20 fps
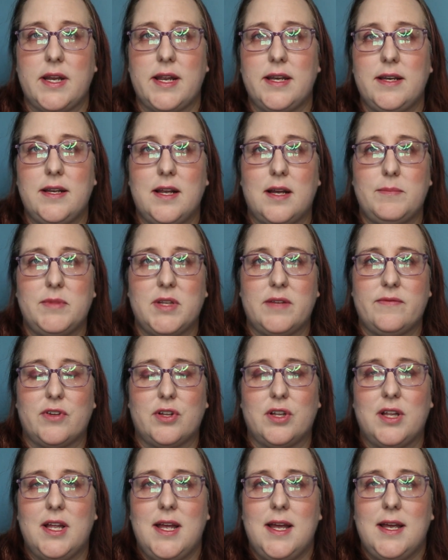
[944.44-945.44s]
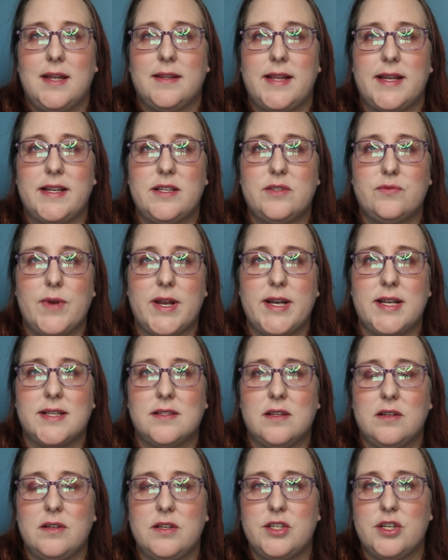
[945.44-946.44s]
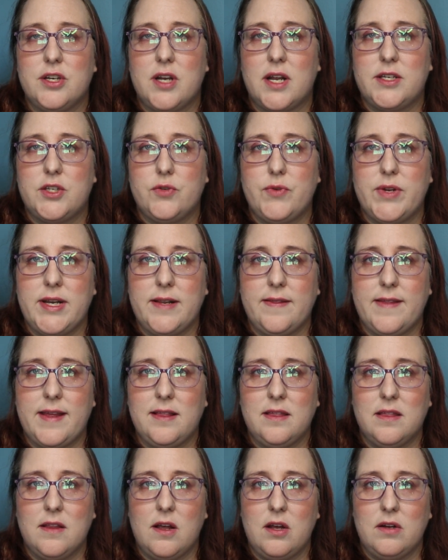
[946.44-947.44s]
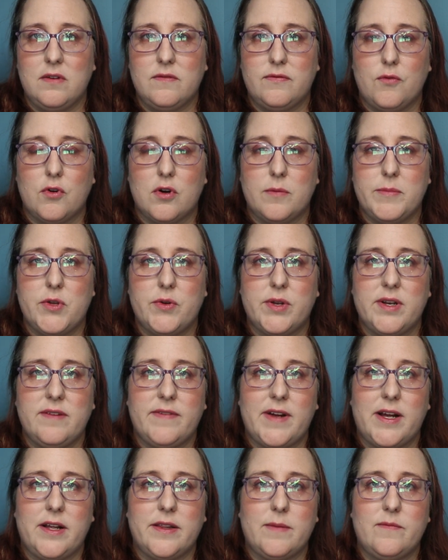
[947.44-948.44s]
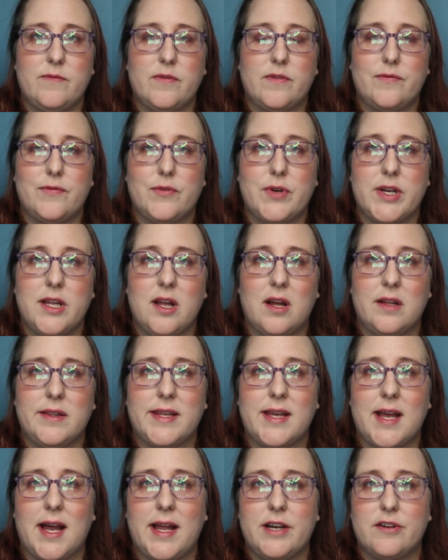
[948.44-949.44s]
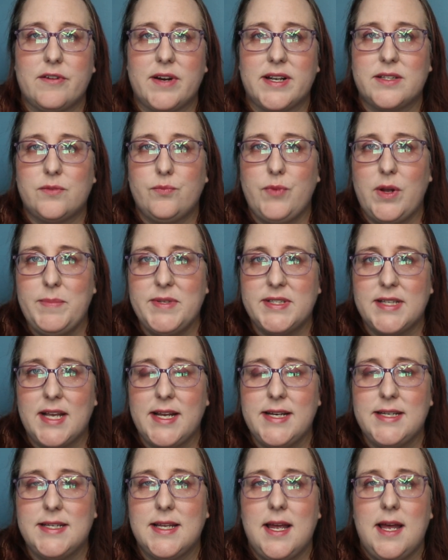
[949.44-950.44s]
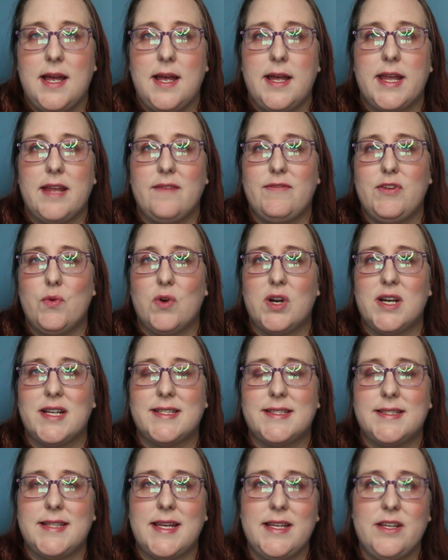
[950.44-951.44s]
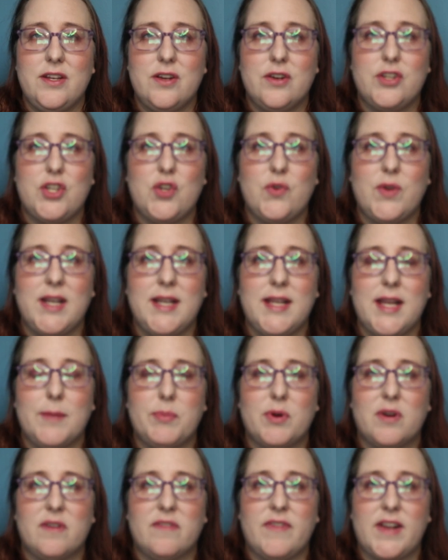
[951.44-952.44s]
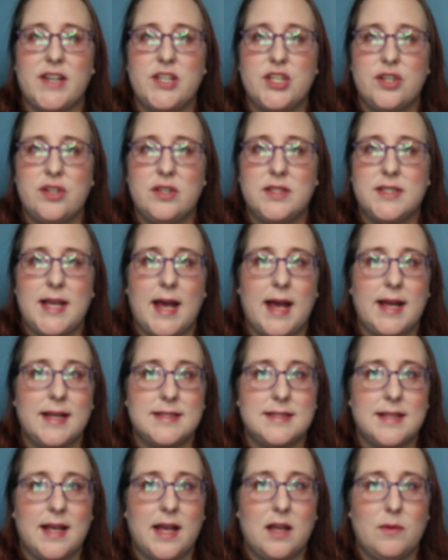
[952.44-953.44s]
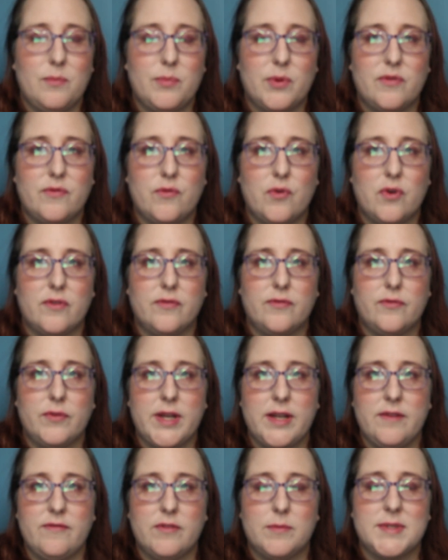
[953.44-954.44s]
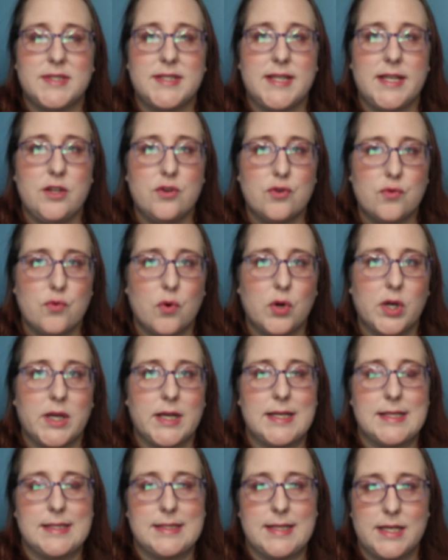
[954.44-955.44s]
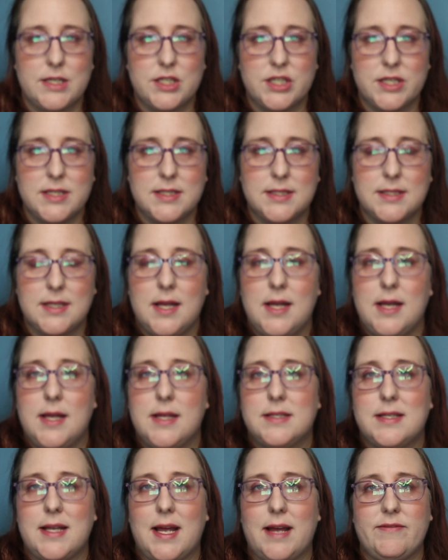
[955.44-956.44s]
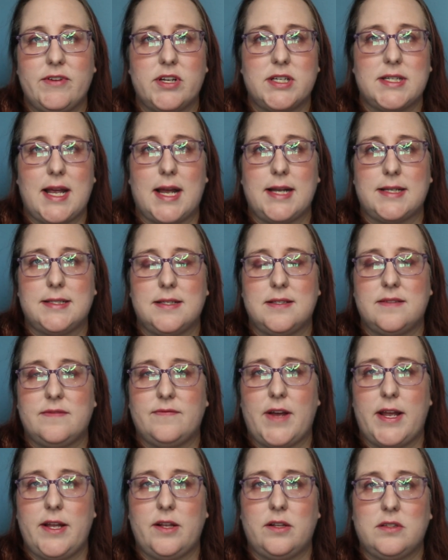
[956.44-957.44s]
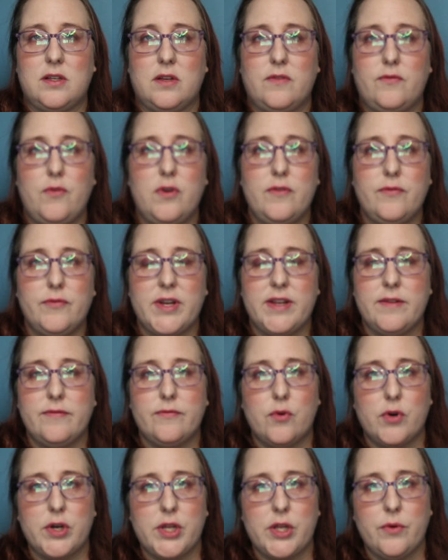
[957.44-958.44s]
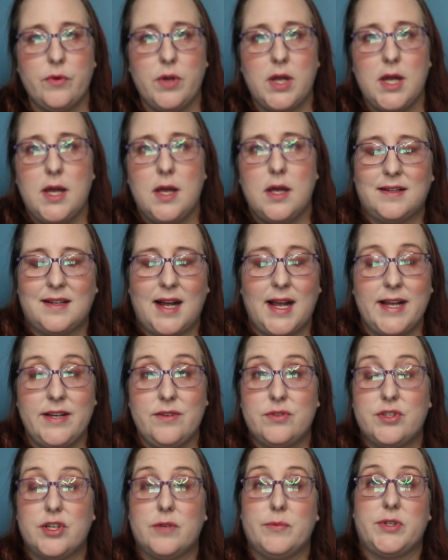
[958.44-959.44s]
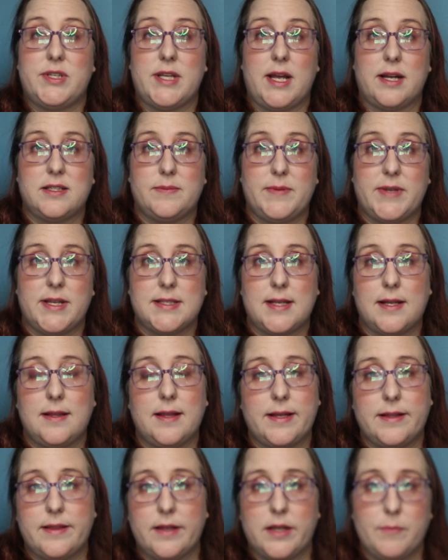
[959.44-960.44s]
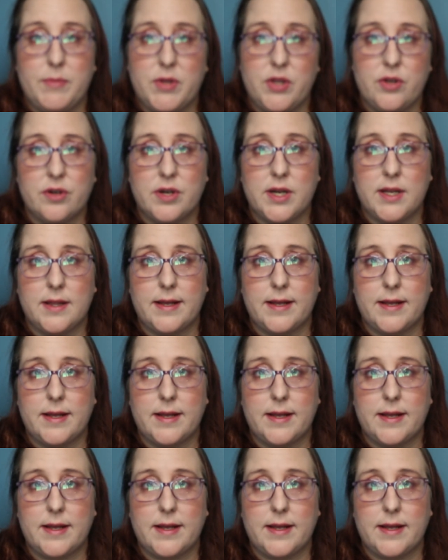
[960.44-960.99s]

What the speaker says: income level? That is right. As long as you're not doing the long form, you can file them for free on the IRS website. If you are a senior, you can get professional tax help for free from senior organizations to have your taxes filed for free for you. I do TurboTax because I like the computer and I